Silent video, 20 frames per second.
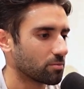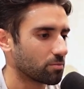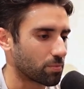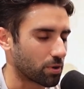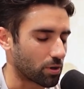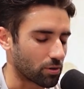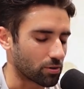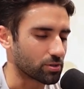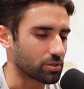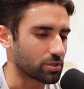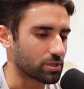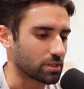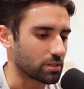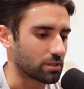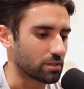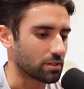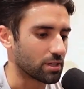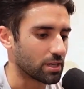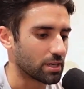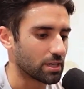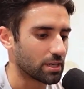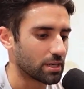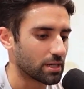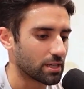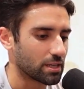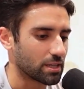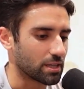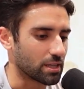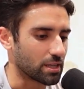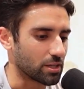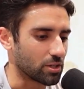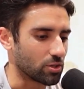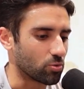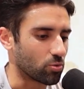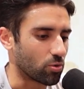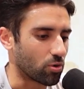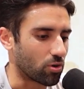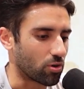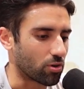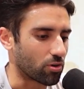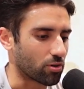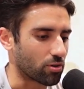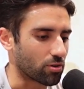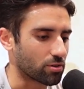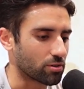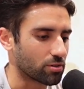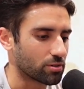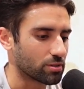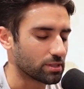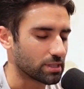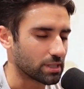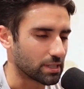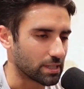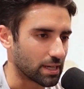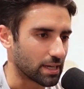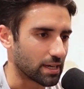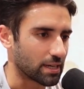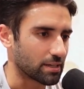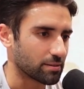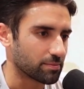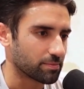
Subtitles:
person that you are today?